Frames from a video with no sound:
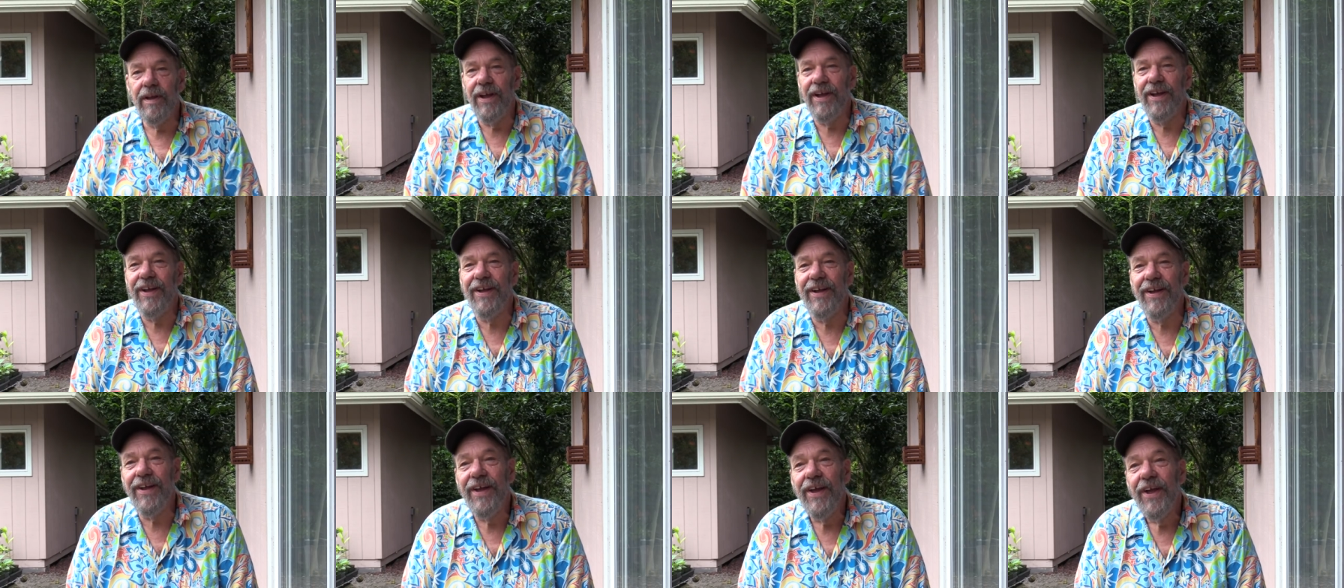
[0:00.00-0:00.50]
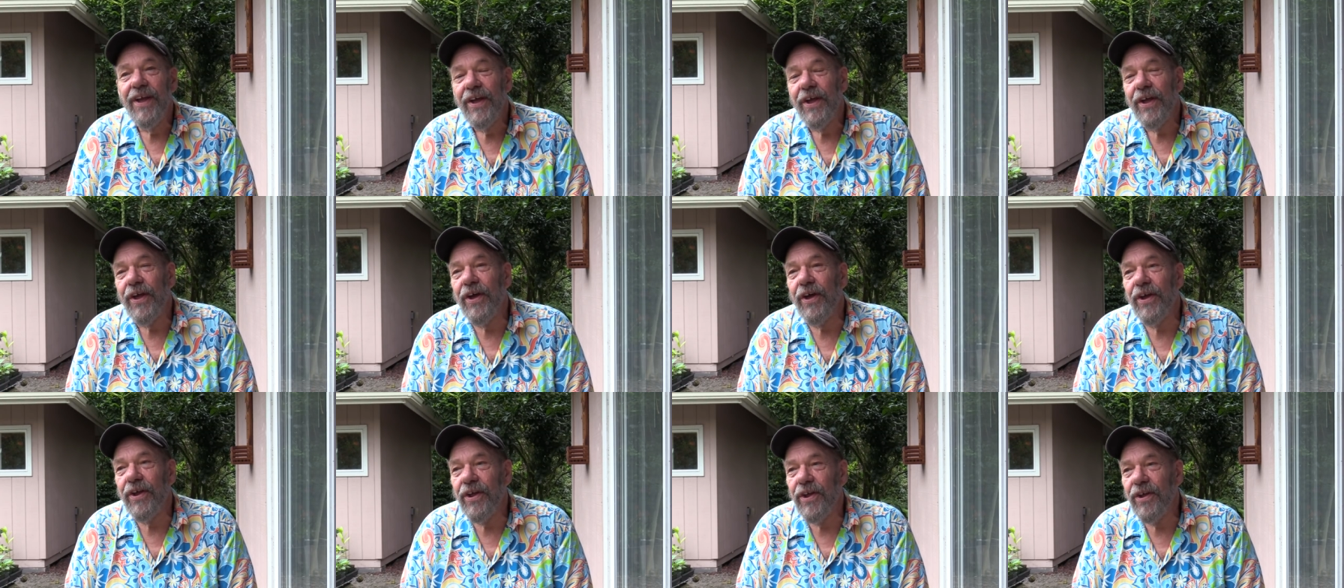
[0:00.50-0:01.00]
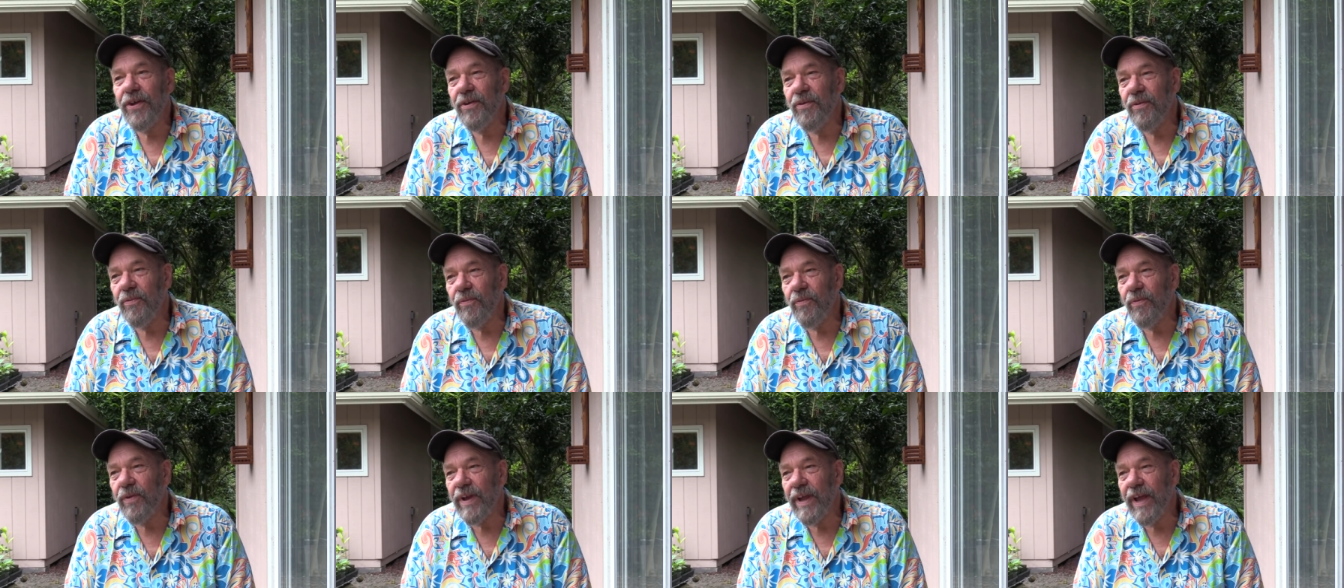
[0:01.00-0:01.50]
uh,
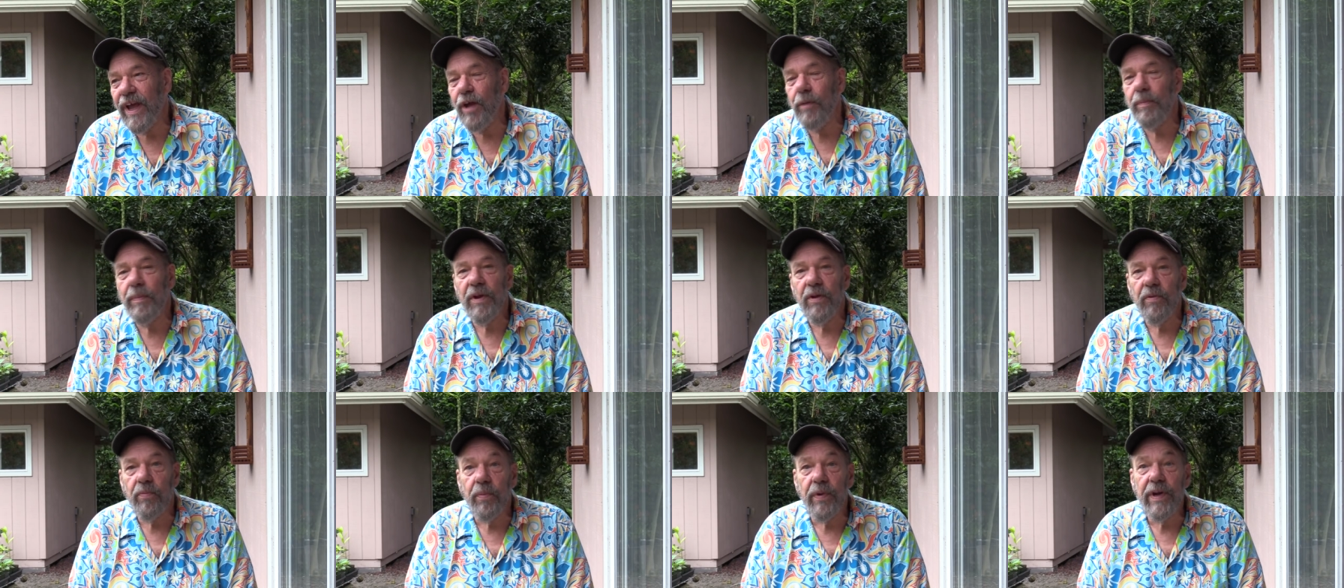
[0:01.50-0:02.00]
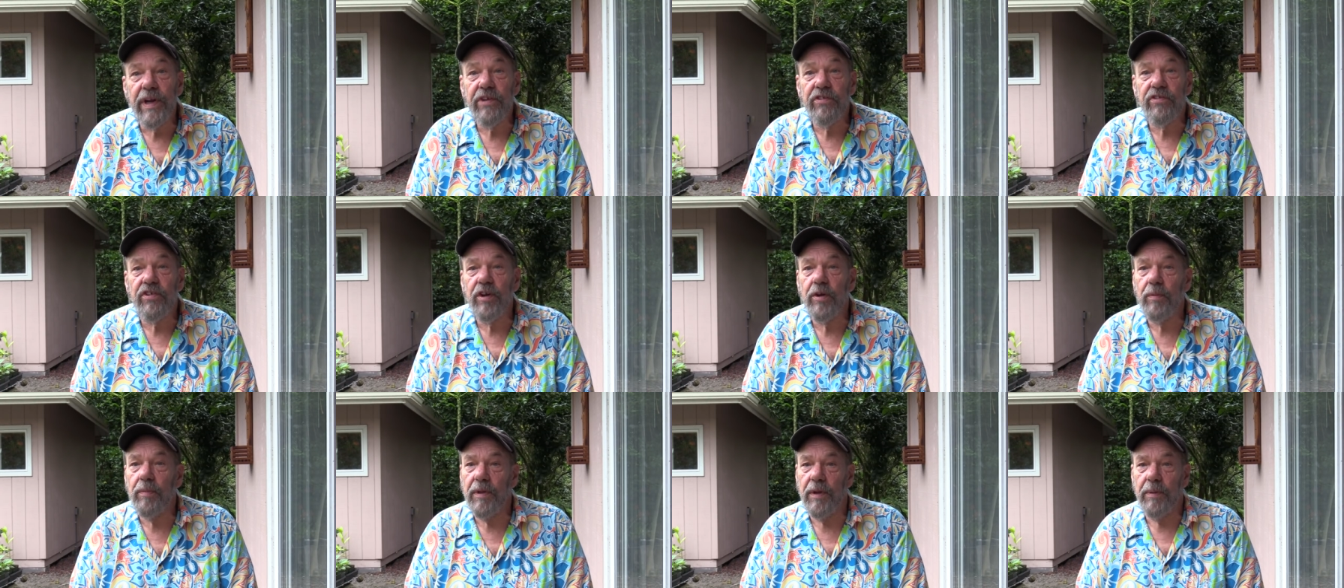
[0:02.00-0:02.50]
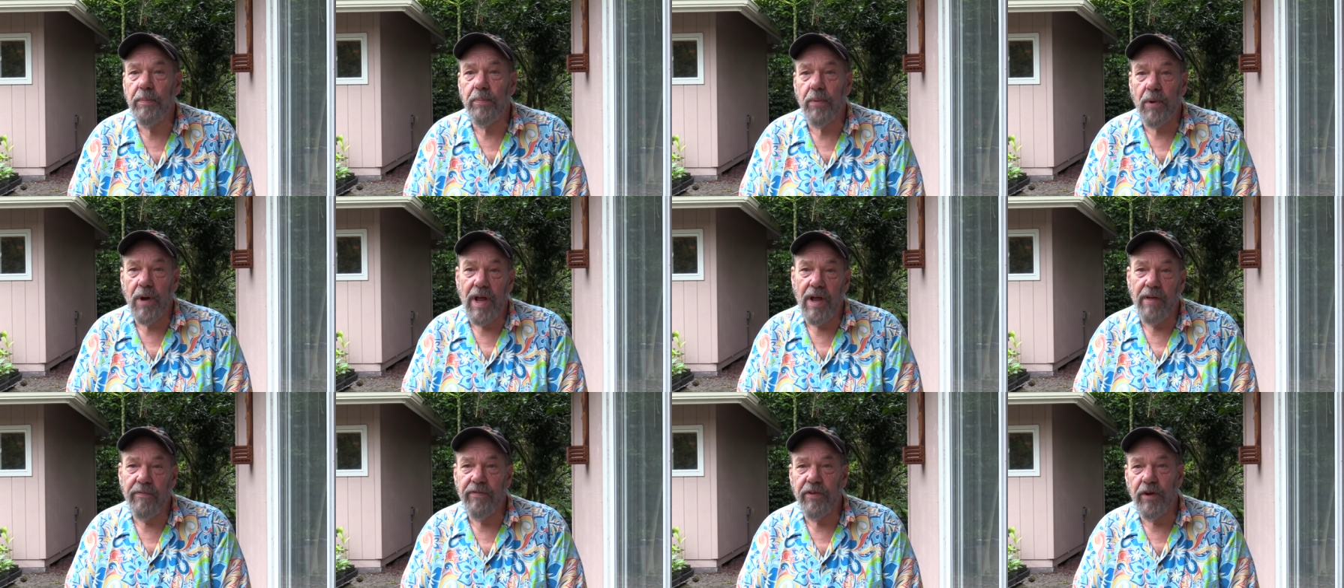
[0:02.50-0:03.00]
and can be reasonably
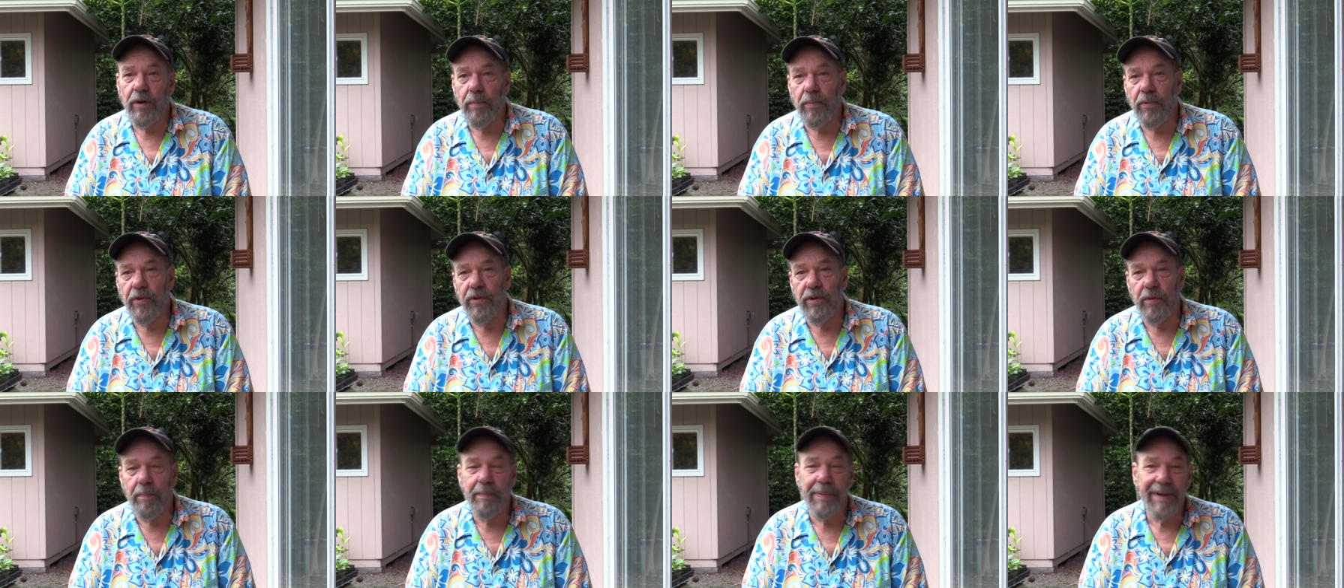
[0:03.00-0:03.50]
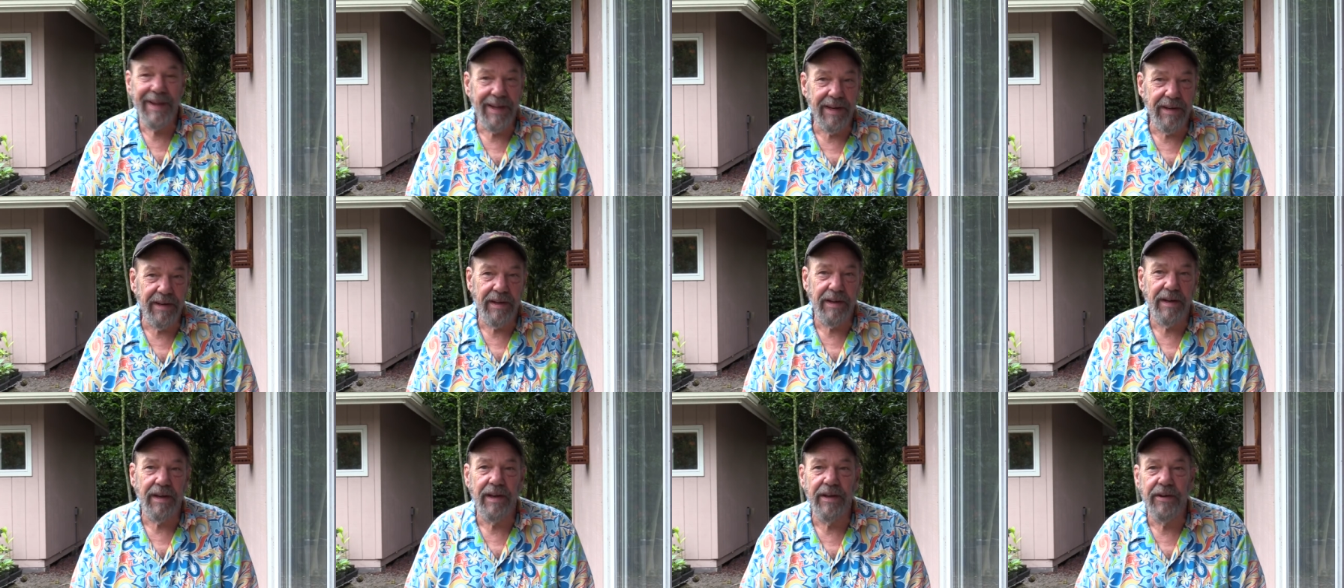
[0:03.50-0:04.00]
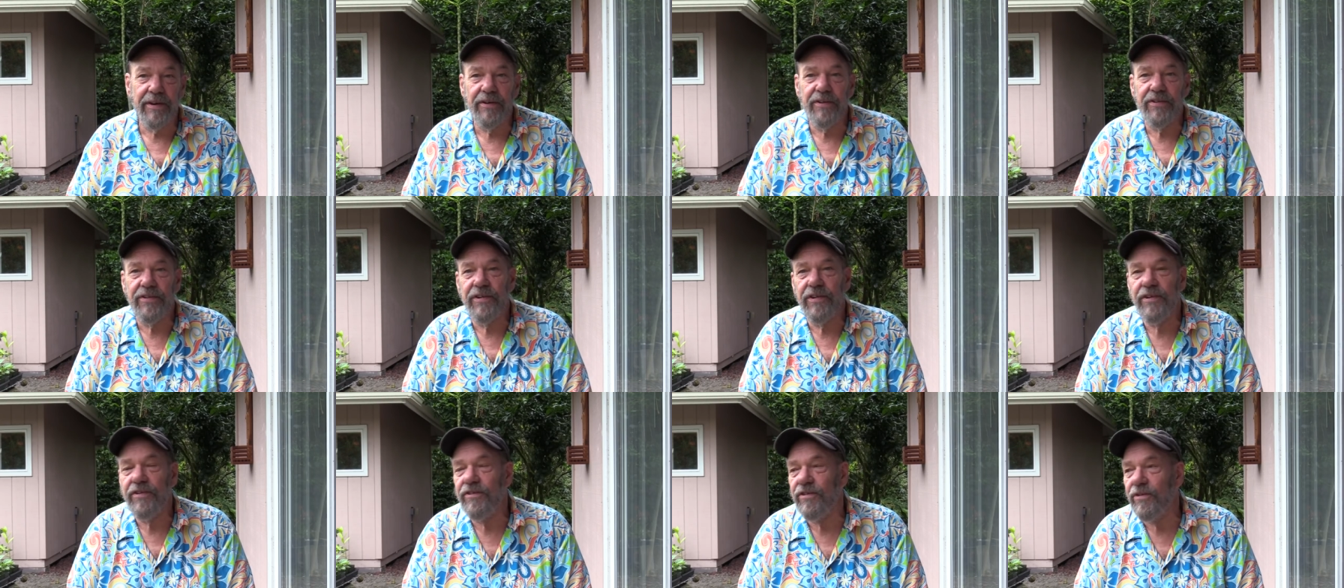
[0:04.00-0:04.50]
profitable depending on your
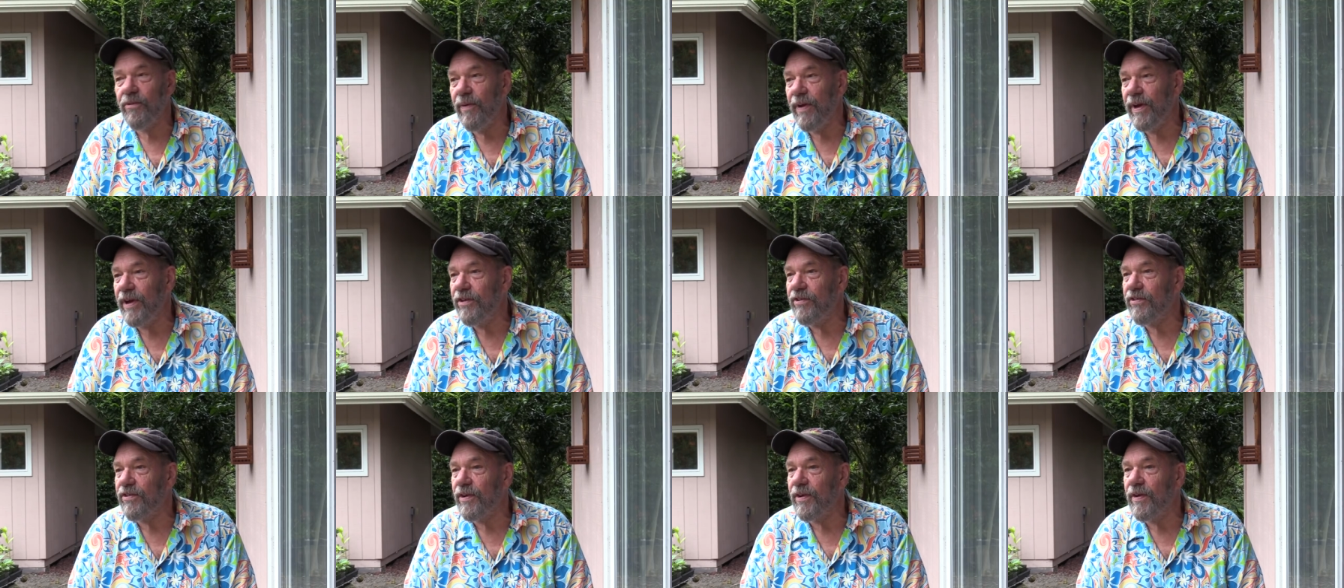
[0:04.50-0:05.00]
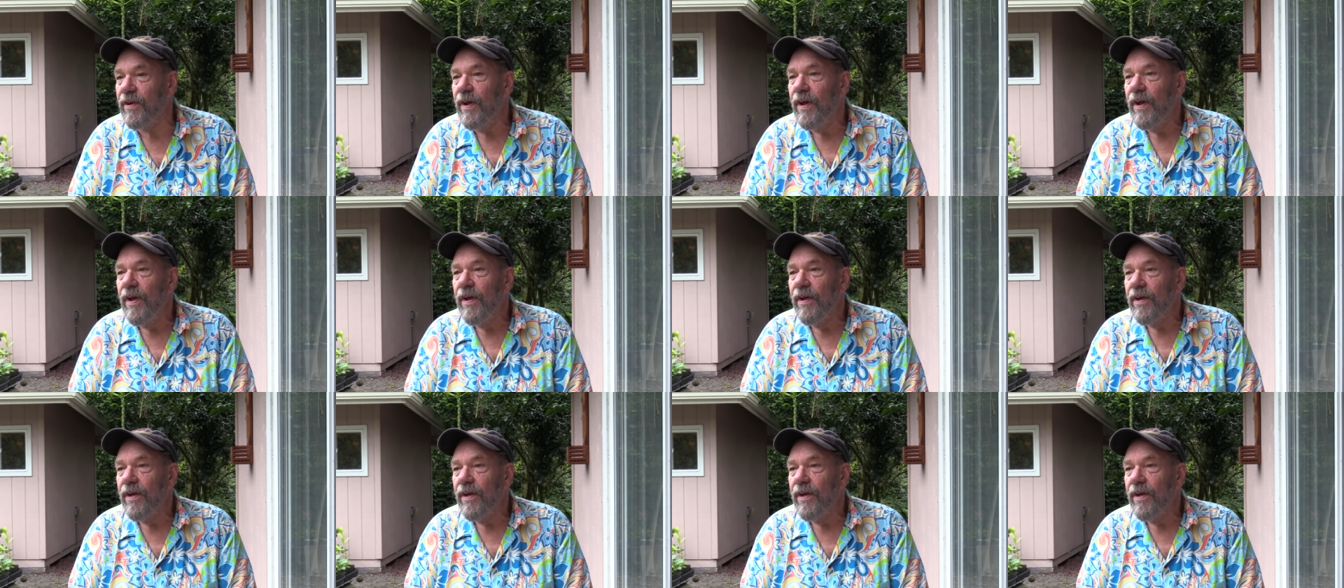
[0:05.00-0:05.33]
situation